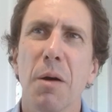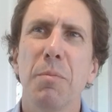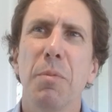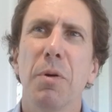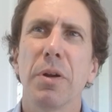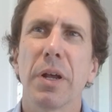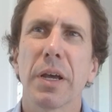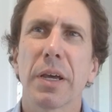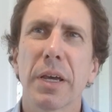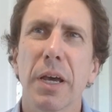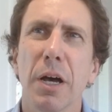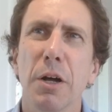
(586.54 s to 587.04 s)
on
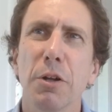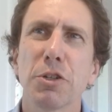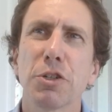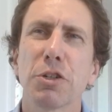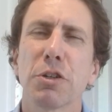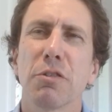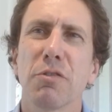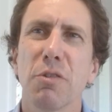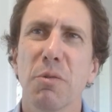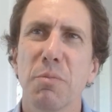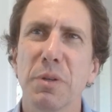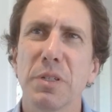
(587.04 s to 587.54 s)
a culture
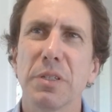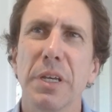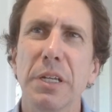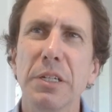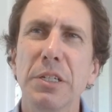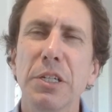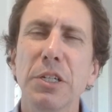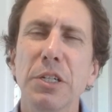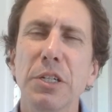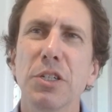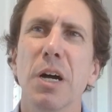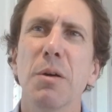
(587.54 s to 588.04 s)
of a
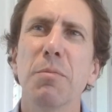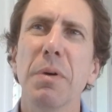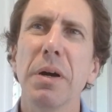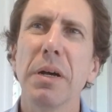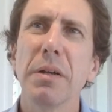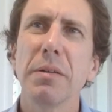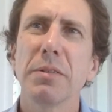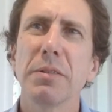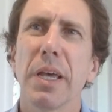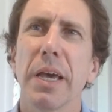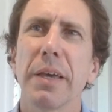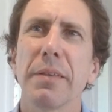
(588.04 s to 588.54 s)
percentage number,
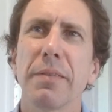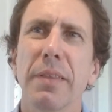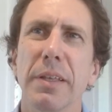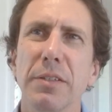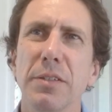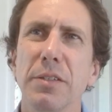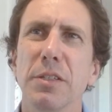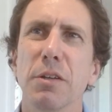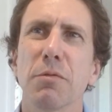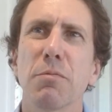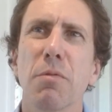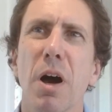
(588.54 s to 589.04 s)
saying this is
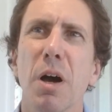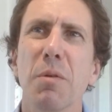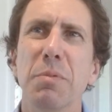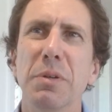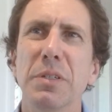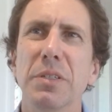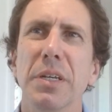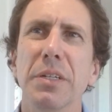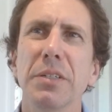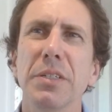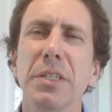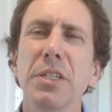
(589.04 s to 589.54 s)
the right
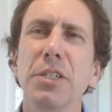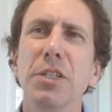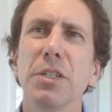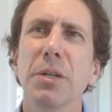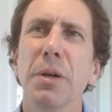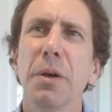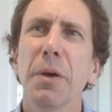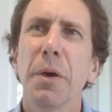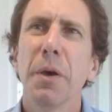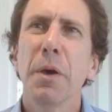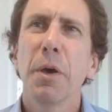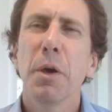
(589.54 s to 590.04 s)
percentage.
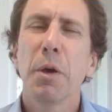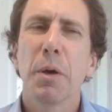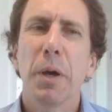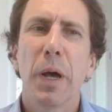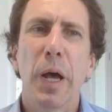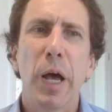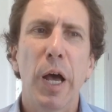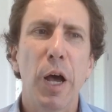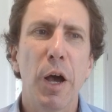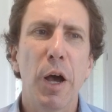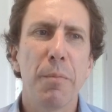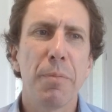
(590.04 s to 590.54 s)

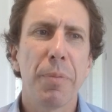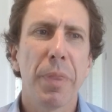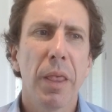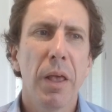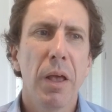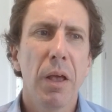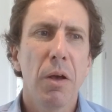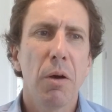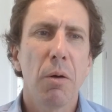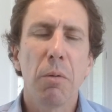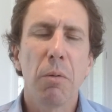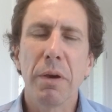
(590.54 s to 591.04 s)

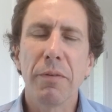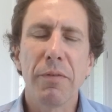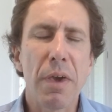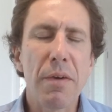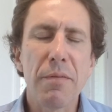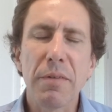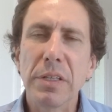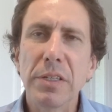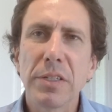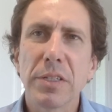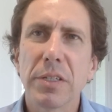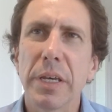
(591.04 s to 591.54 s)
We've
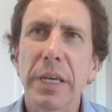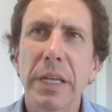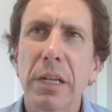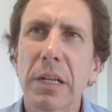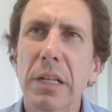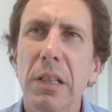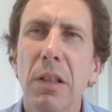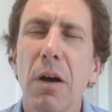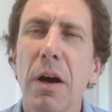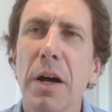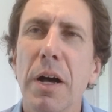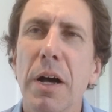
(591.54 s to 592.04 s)
even seen
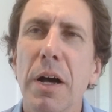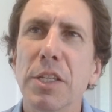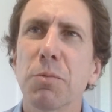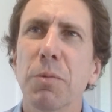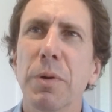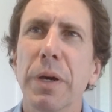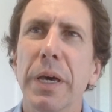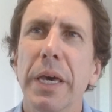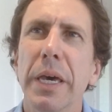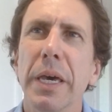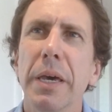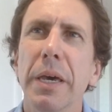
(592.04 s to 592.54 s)
clients
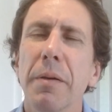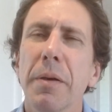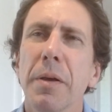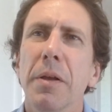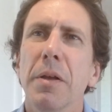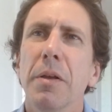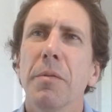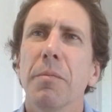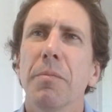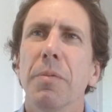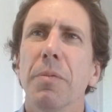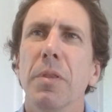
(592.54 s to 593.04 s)
where
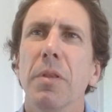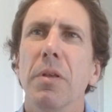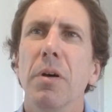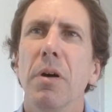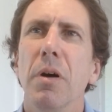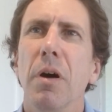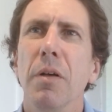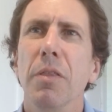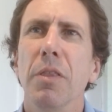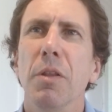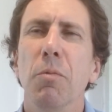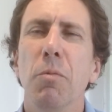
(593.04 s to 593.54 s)

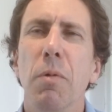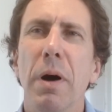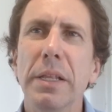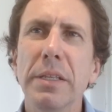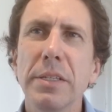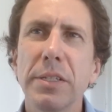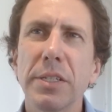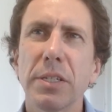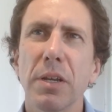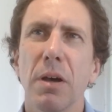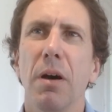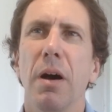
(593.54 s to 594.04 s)
on the one
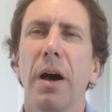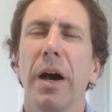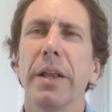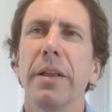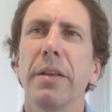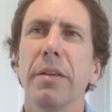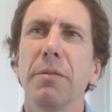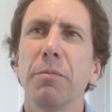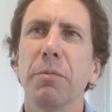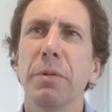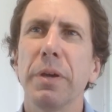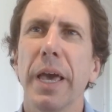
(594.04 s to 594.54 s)

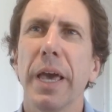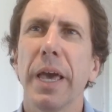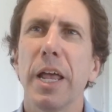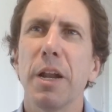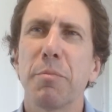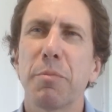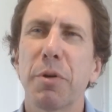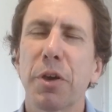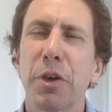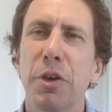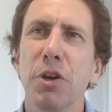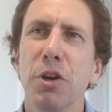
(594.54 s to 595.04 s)
side, we had a
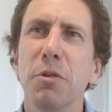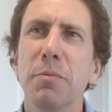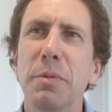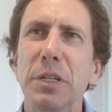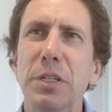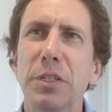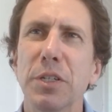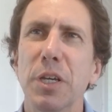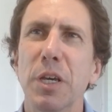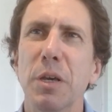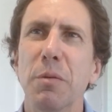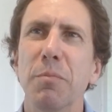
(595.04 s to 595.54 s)
procurement
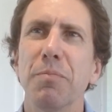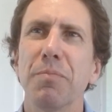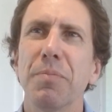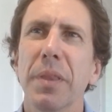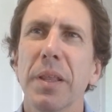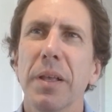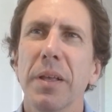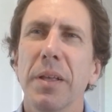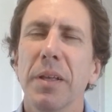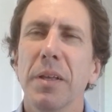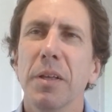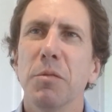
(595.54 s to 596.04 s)
team
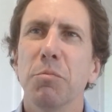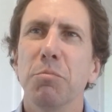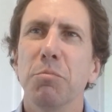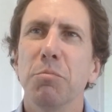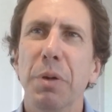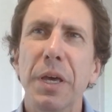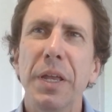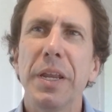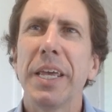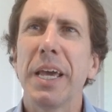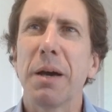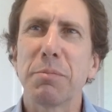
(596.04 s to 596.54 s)

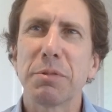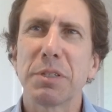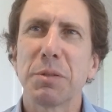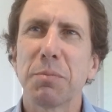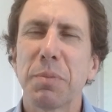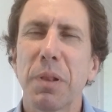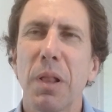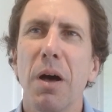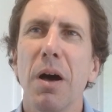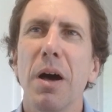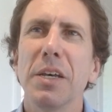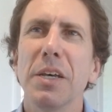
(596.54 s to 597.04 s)
beating up
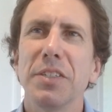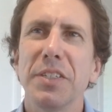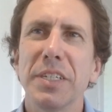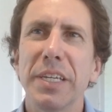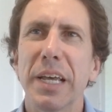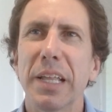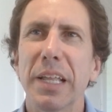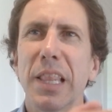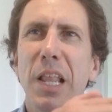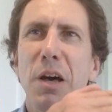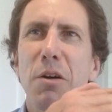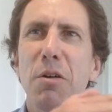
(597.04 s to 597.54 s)
suppliers to
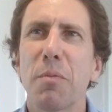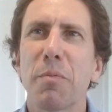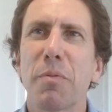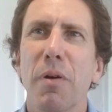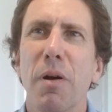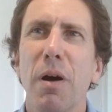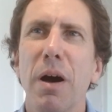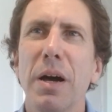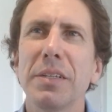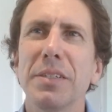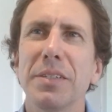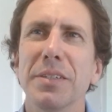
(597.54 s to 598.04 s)
get lower
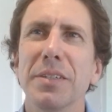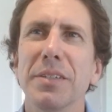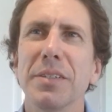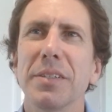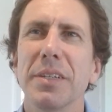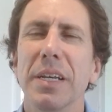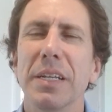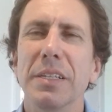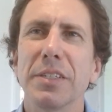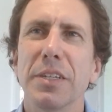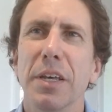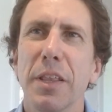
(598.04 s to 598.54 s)
prices.
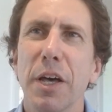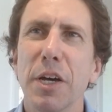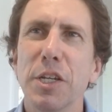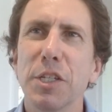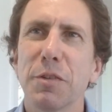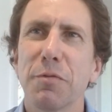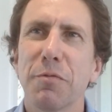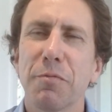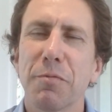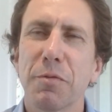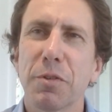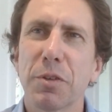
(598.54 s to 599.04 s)
And so those
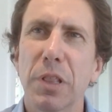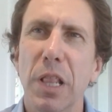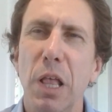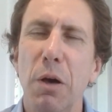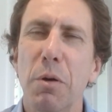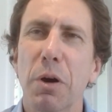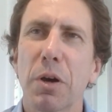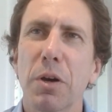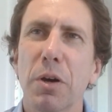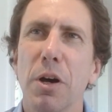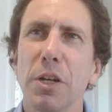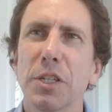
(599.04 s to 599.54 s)

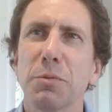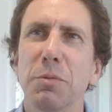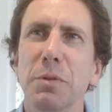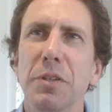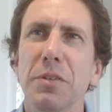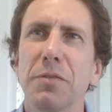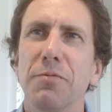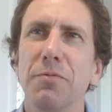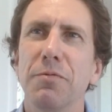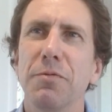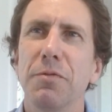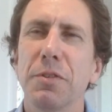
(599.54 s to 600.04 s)
lower cost would
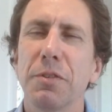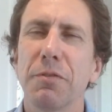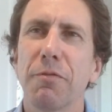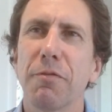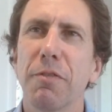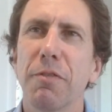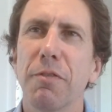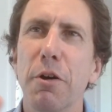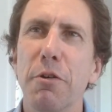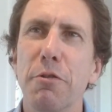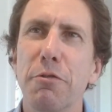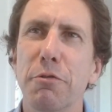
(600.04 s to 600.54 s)

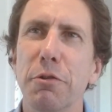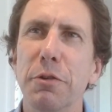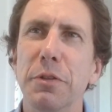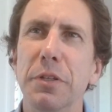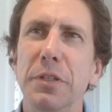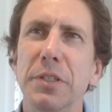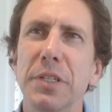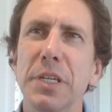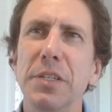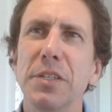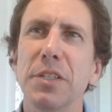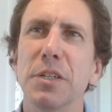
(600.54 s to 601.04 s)
flow through the
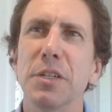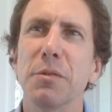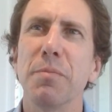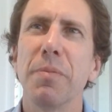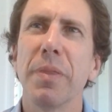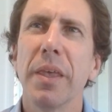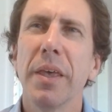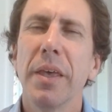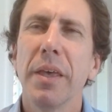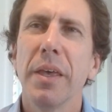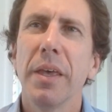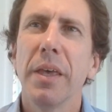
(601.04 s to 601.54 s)
system.
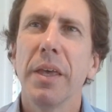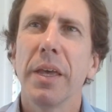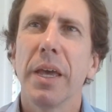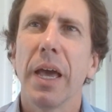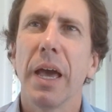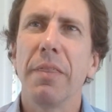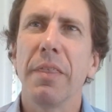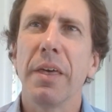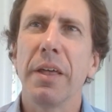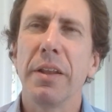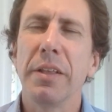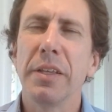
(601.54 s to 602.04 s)
And
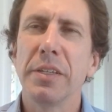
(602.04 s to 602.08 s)
then this